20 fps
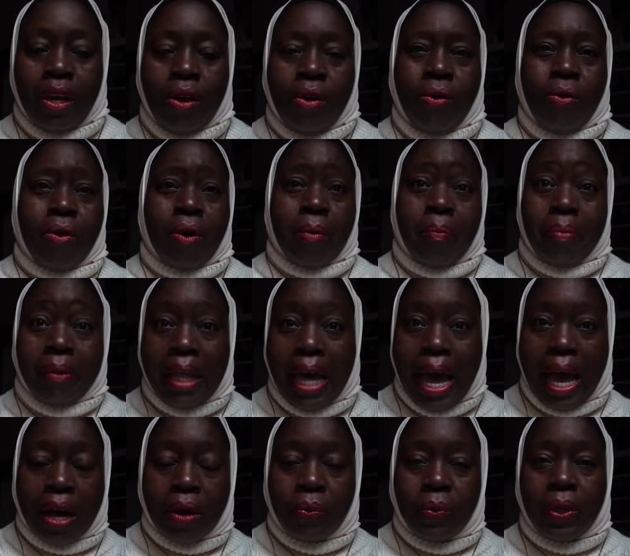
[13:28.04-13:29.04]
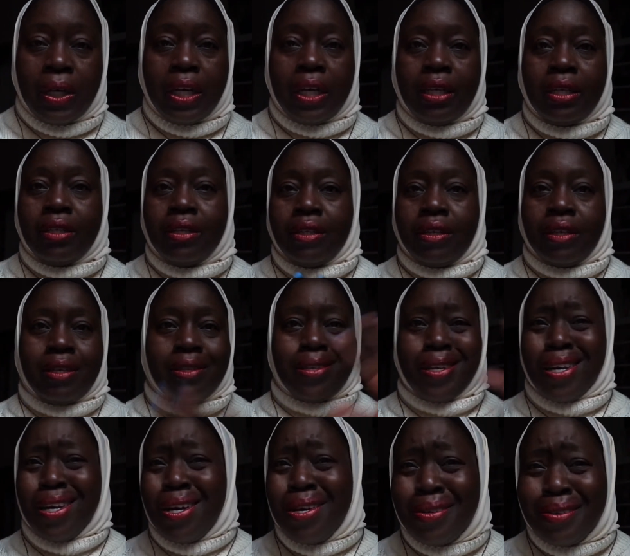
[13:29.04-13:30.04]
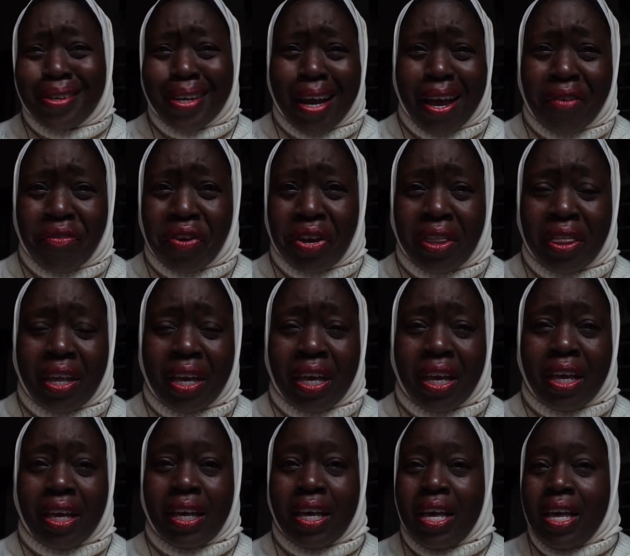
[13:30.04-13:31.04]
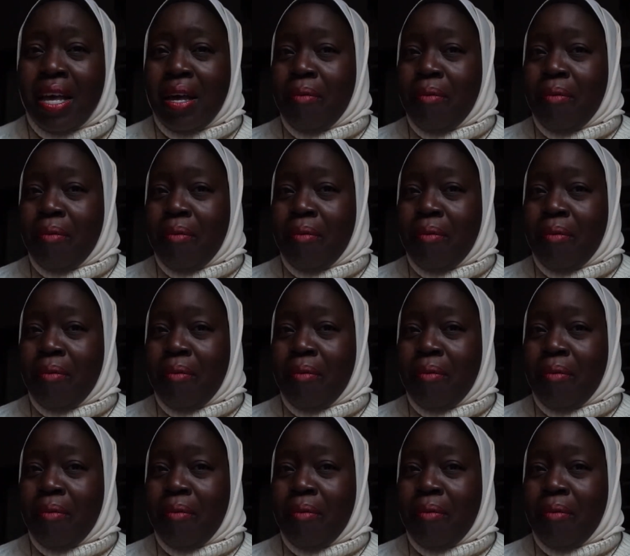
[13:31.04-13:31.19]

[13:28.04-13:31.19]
or a black one, because it goes with everything.